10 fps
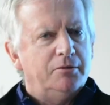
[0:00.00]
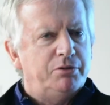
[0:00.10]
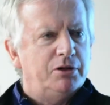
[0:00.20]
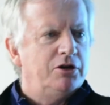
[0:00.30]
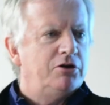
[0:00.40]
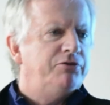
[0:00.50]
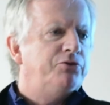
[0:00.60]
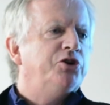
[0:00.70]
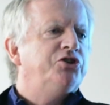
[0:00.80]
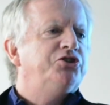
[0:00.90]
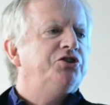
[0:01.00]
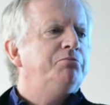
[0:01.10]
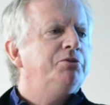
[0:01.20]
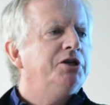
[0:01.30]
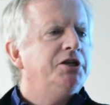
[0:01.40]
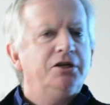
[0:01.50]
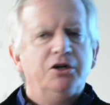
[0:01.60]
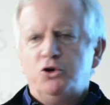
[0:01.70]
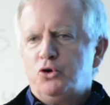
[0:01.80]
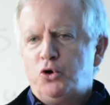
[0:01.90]
political forces that be,
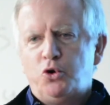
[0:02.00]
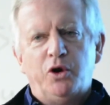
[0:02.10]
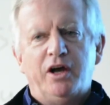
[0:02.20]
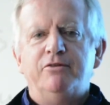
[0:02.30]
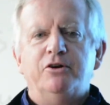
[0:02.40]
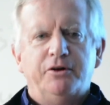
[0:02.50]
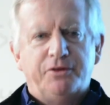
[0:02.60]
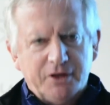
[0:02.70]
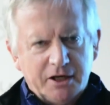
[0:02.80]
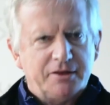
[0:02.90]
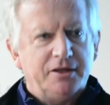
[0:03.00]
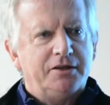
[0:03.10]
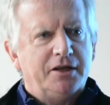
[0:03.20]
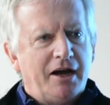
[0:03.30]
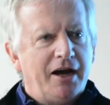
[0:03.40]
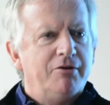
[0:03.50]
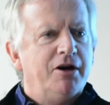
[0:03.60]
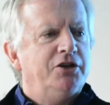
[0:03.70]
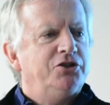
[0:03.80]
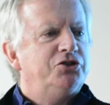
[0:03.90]
whoever think that the high
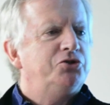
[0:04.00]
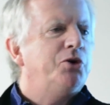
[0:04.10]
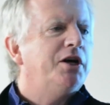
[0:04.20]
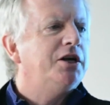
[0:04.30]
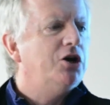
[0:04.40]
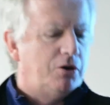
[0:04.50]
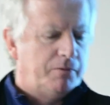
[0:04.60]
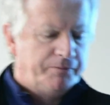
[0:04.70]
rise is the way to go.